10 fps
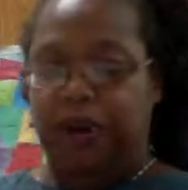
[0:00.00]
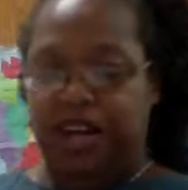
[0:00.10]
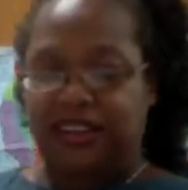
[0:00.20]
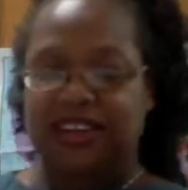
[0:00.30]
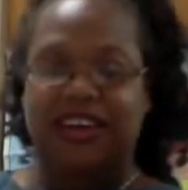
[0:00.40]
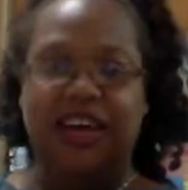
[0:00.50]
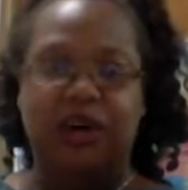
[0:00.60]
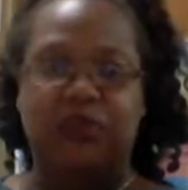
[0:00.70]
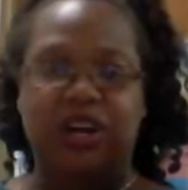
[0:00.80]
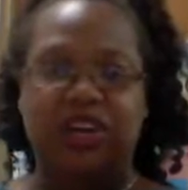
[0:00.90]
but I
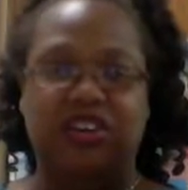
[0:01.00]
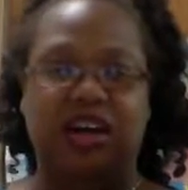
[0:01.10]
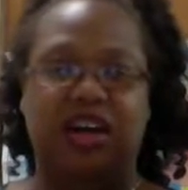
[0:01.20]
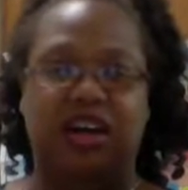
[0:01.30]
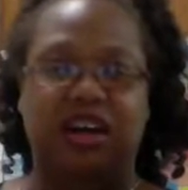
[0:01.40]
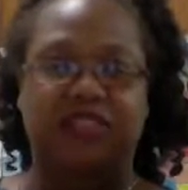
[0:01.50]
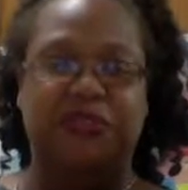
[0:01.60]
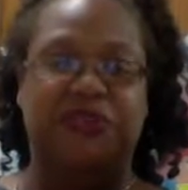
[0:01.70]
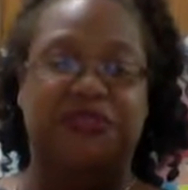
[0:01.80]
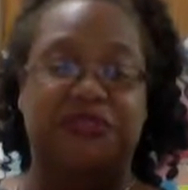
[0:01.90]
want to talk
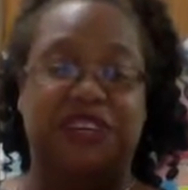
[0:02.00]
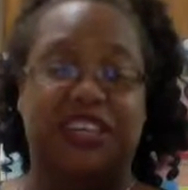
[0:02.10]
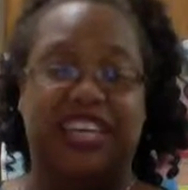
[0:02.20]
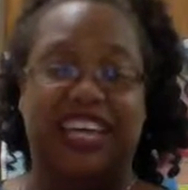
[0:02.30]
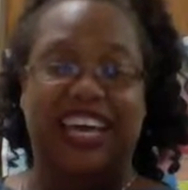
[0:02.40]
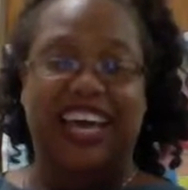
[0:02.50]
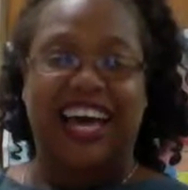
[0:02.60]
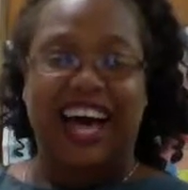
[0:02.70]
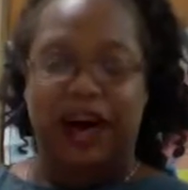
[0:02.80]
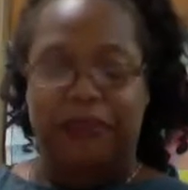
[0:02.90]
specifically
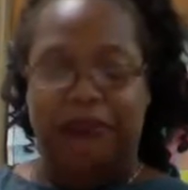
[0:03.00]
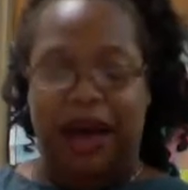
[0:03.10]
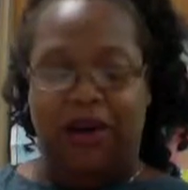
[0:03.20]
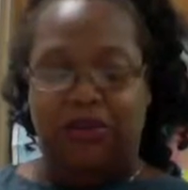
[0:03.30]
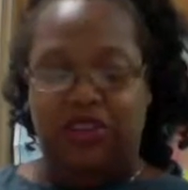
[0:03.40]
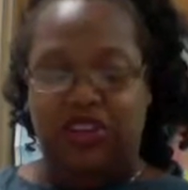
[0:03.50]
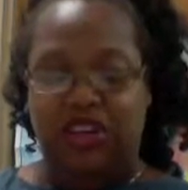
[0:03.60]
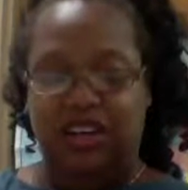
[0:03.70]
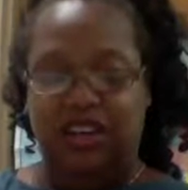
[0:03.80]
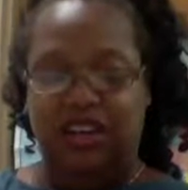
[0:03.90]
about
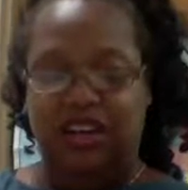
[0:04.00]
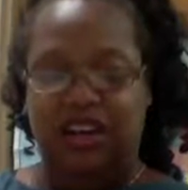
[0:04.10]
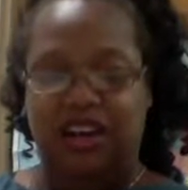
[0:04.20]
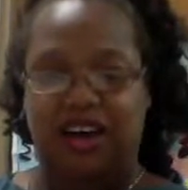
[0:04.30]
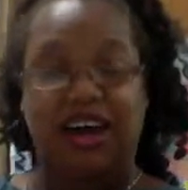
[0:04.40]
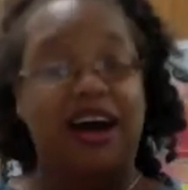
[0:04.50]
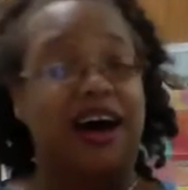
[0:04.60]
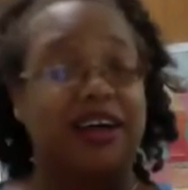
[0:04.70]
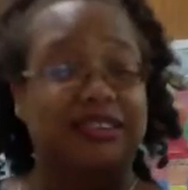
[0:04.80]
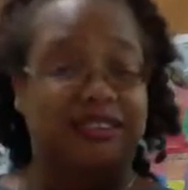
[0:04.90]
a
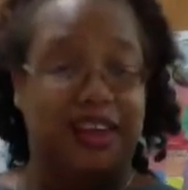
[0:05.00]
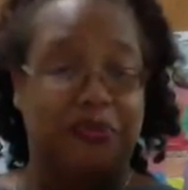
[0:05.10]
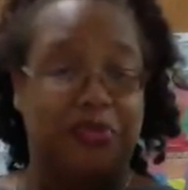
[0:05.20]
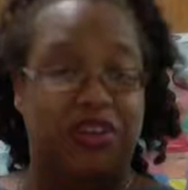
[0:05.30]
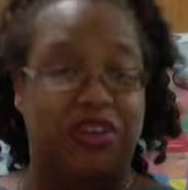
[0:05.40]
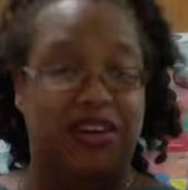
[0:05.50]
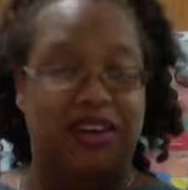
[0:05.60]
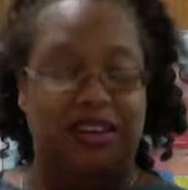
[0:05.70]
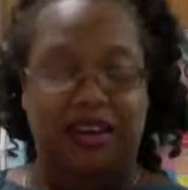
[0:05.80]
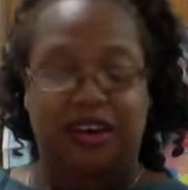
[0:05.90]
concept.
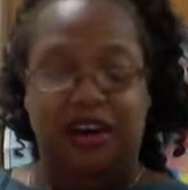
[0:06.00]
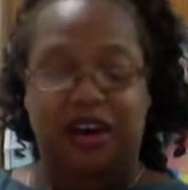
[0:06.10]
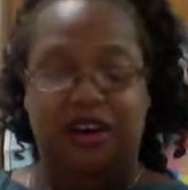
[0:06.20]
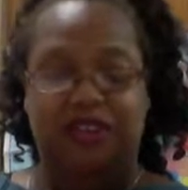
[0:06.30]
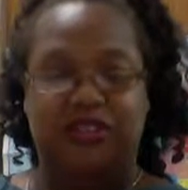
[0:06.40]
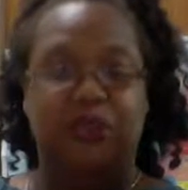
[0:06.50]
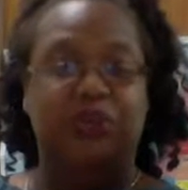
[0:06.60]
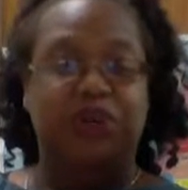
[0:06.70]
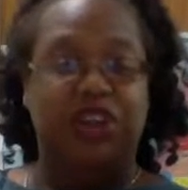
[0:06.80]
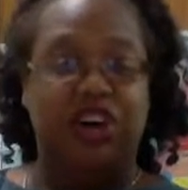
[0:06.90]

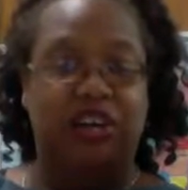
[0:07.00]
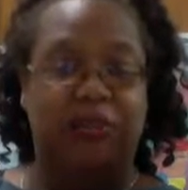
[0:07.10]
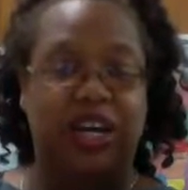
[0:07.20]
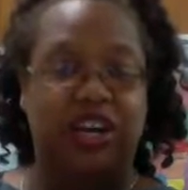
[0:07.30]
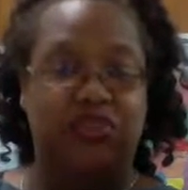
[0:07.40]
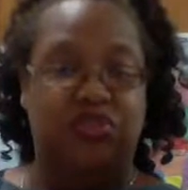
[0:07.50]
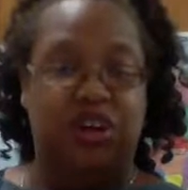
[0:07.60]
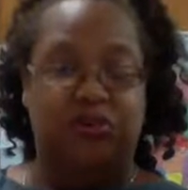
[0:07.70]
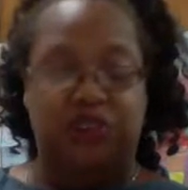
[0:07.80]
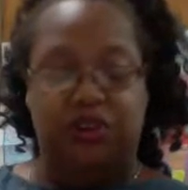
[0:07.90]
Someone we talked about yesterday
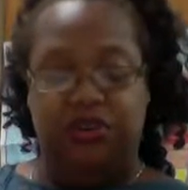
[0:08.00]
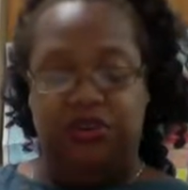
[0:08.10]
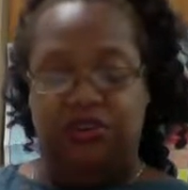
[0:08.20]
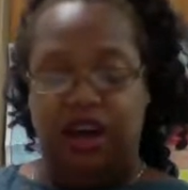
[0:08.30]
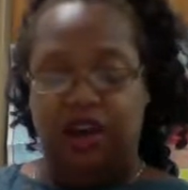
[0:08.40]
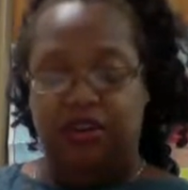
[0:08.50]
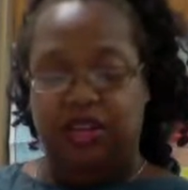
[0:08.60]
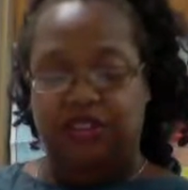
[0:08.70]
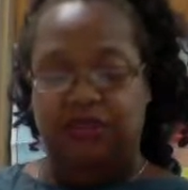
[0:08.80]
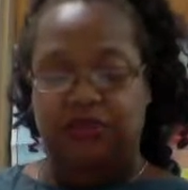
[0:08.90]
was Aristotle,
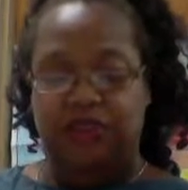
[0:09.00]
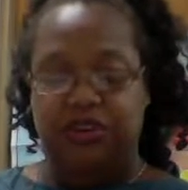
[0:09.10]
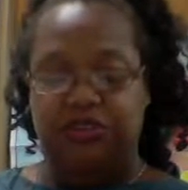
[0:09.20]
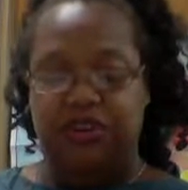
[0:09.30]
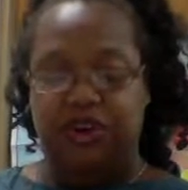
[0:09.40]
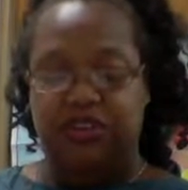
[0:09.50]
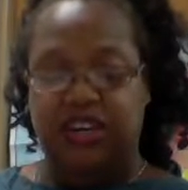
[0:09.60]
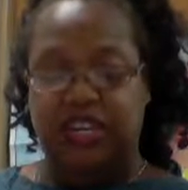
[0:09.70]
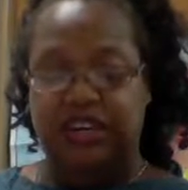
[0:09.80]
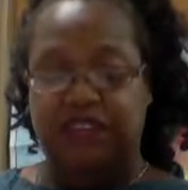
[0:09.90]
and some of Aristotle's
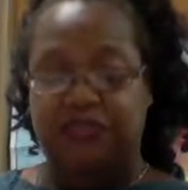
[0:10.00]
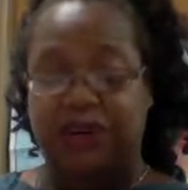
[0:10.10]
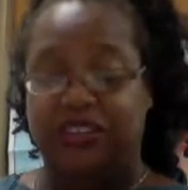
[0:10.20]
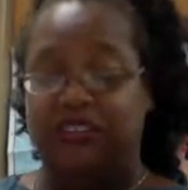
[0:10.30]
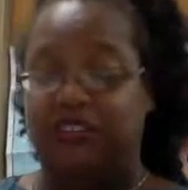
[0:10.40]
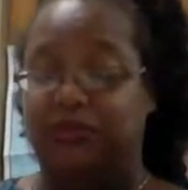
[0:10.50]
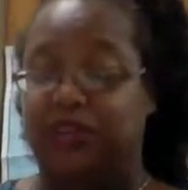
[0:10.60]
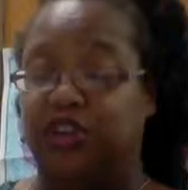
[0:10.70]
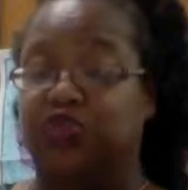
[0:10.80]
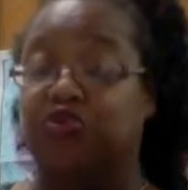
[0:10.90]
ideas might seem
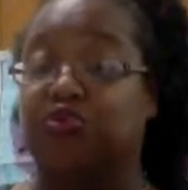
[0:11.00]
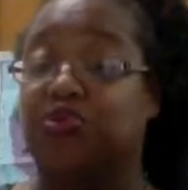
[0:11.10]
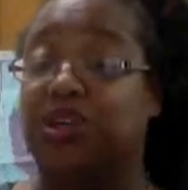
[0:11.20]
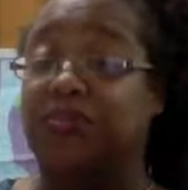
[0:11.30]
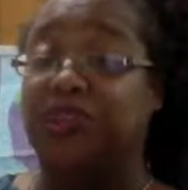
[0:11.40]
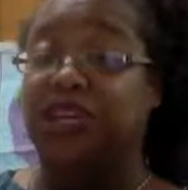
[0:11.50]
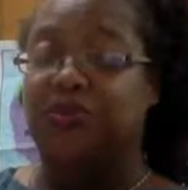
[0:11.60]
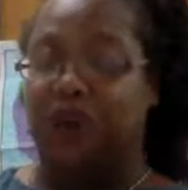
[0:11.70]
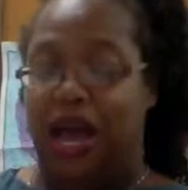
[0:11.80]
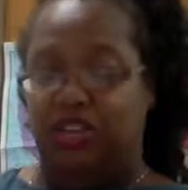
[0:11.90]
extremely
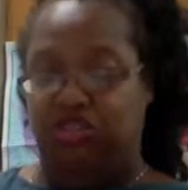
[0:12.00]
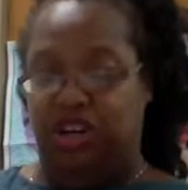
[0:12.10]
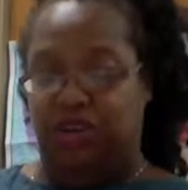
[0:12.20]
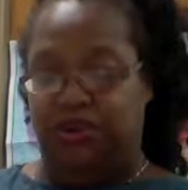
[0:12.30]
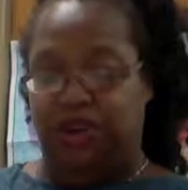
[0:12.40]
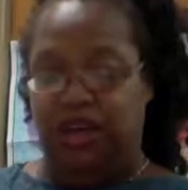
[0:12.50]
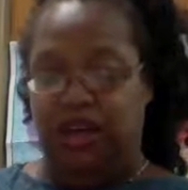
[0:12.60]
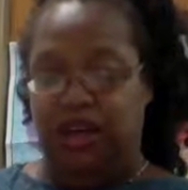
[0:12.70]
reactionary